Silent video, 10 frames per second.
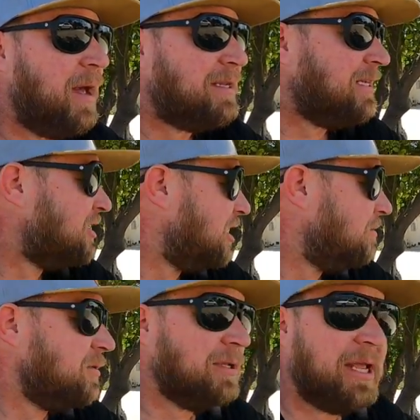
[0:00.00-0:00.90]
About to get
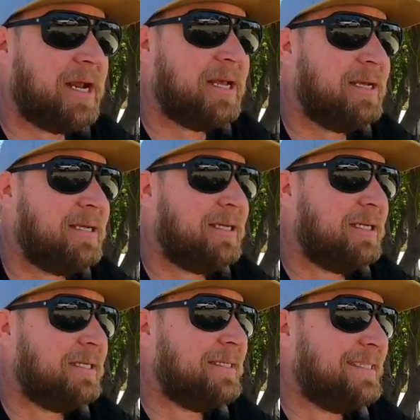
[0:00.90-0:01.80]
shipped to Atlanta
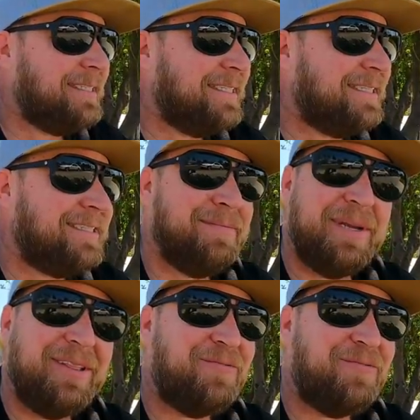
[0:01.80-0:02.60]
to be